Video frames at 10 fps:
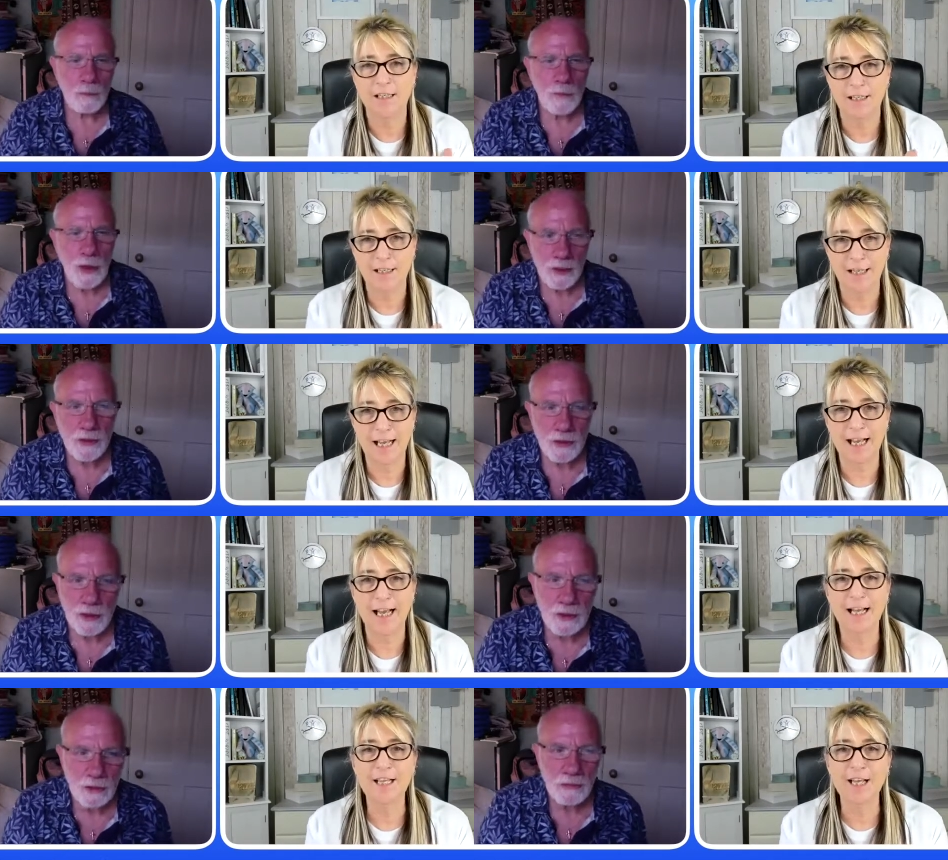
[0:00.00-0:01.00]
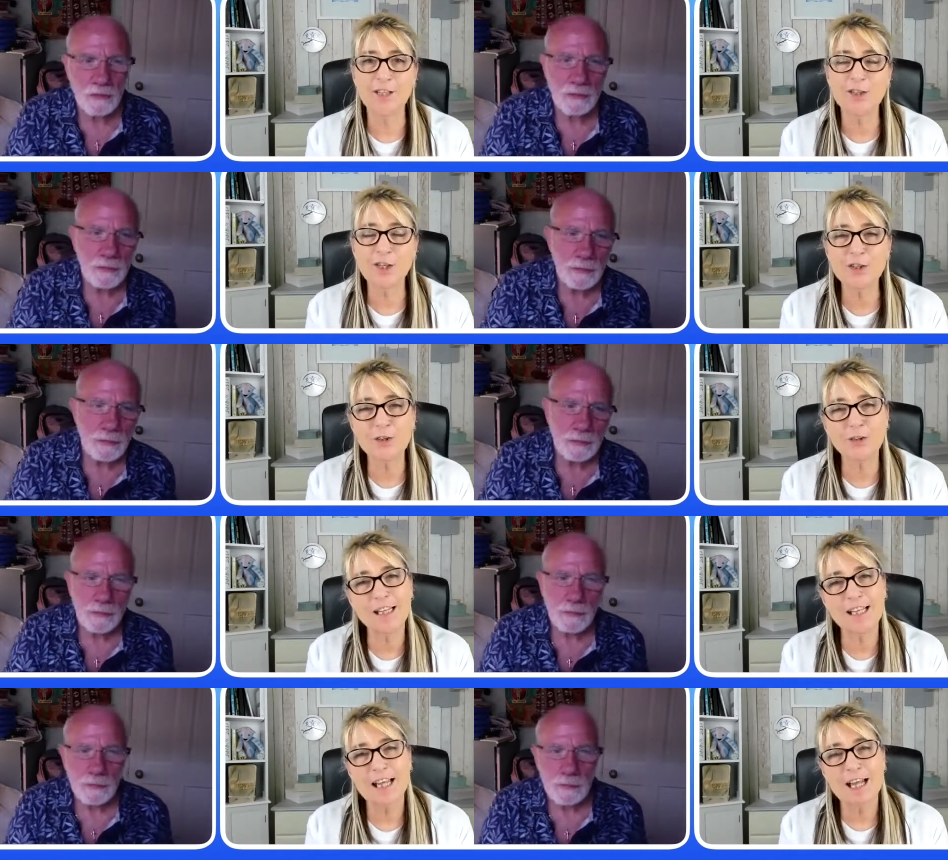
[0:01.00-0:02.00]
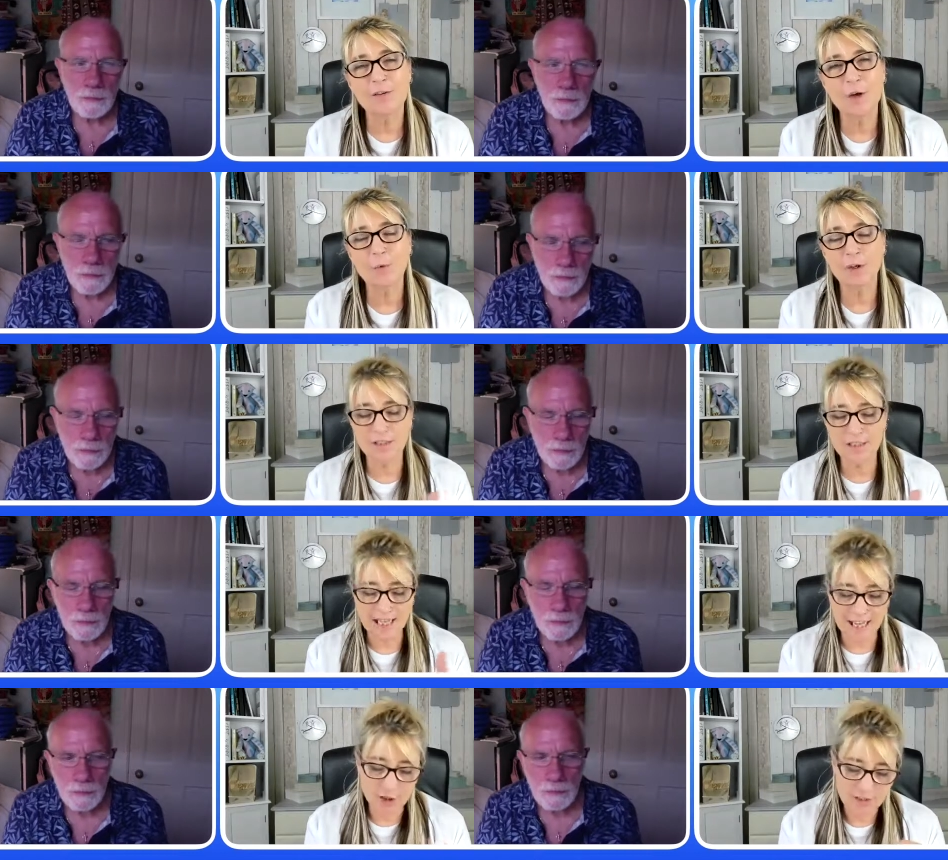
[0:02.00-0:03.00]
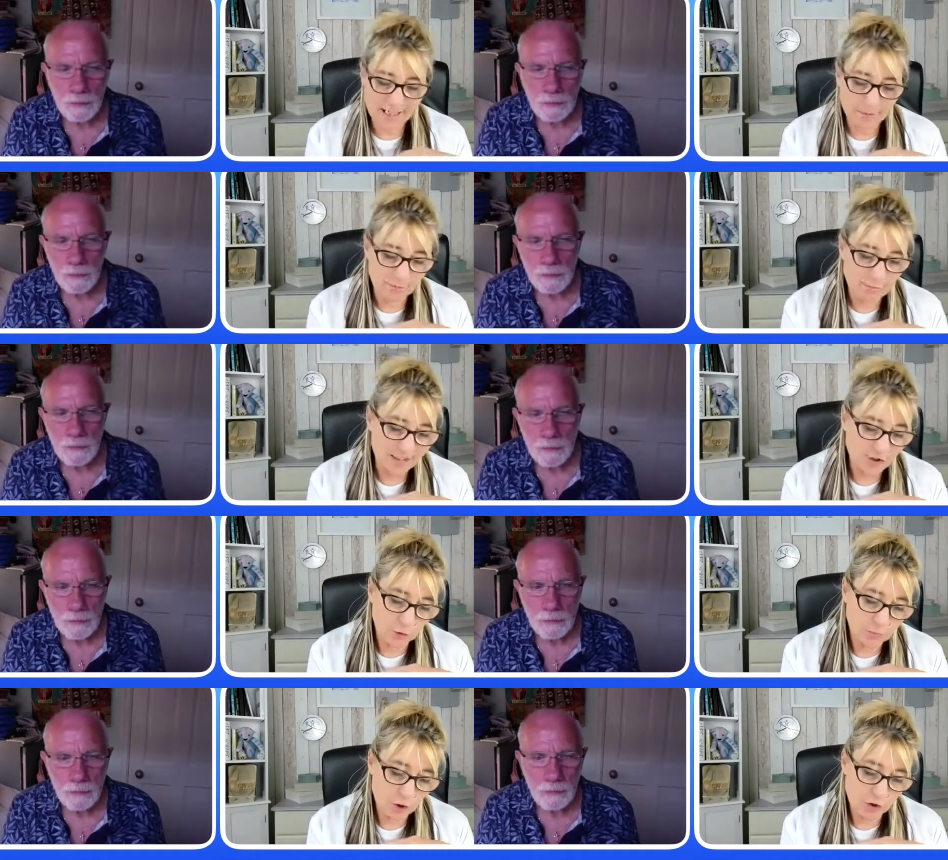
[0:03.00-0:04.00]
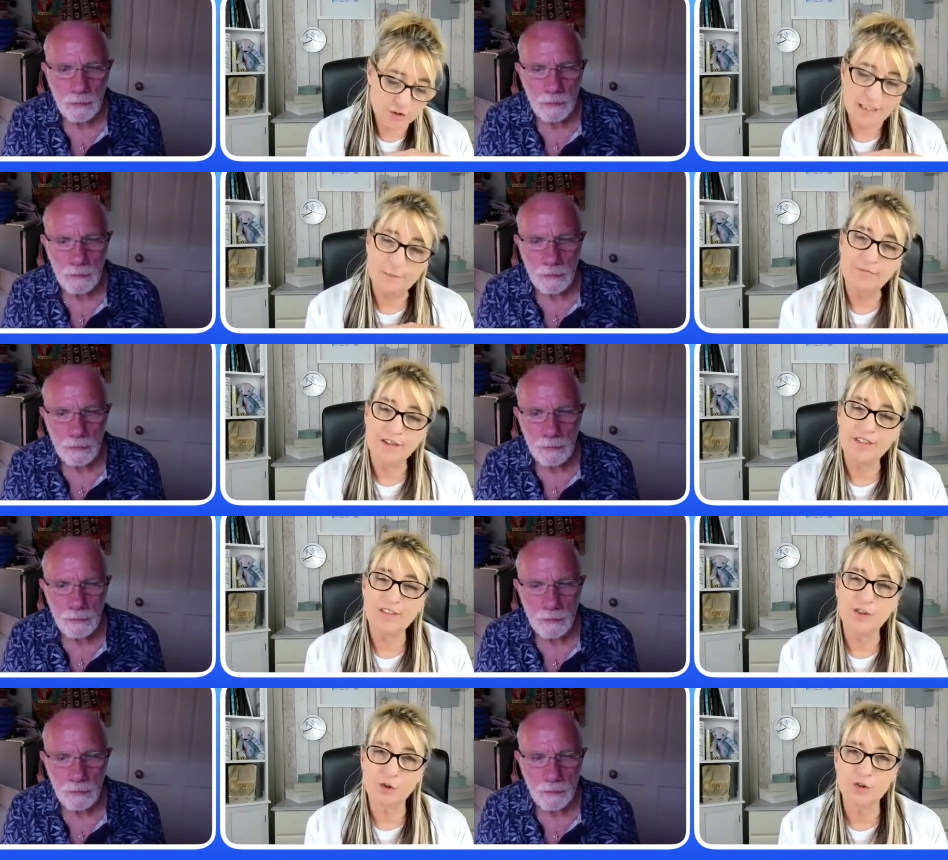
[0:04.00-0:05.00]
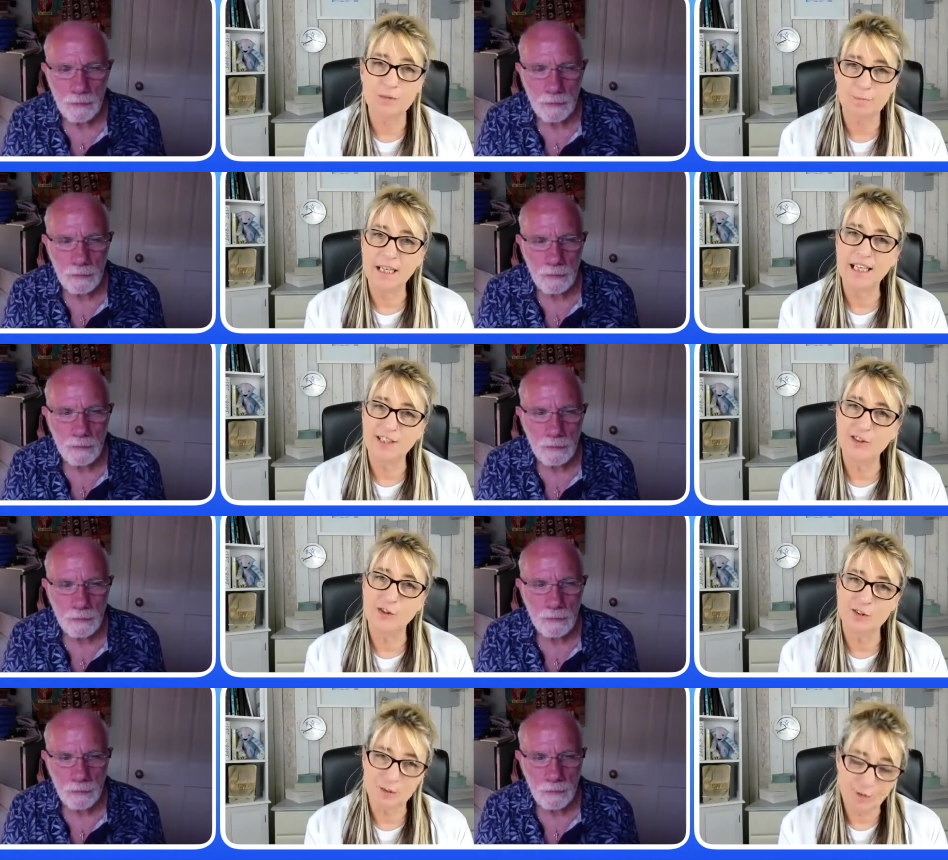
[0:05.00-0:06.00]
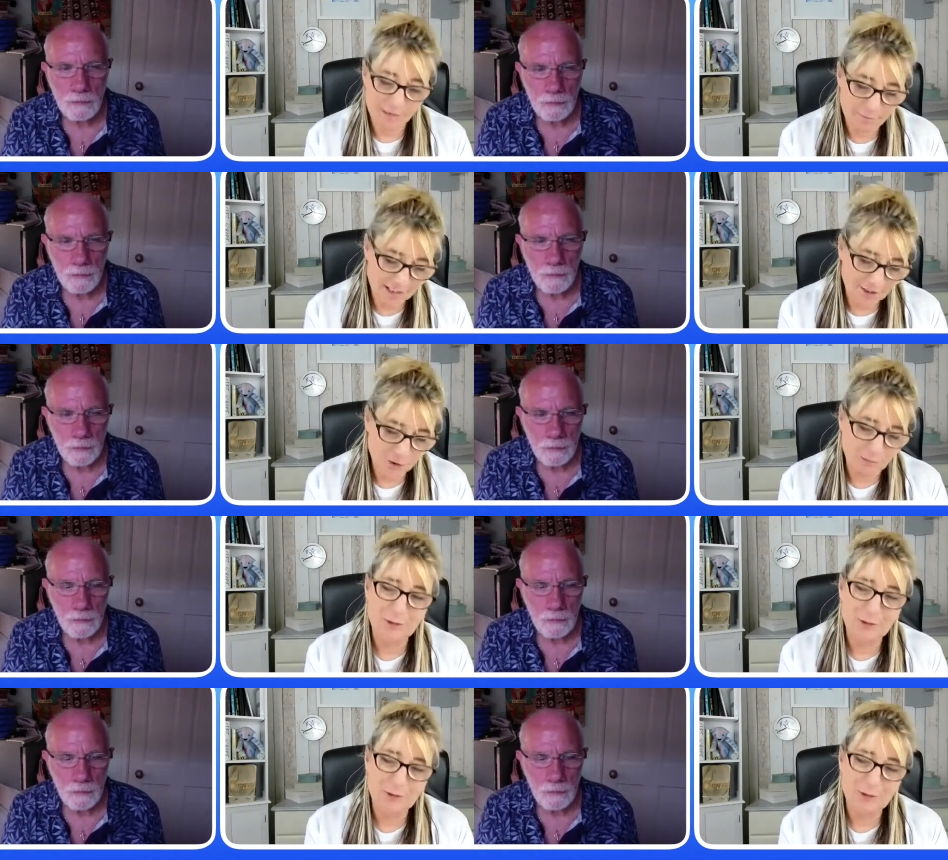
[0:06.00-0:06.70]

Speaker 1: Yes, it is
Speaker 2: you know one of the because uh, i made some notes i'm very good at making notes so i made some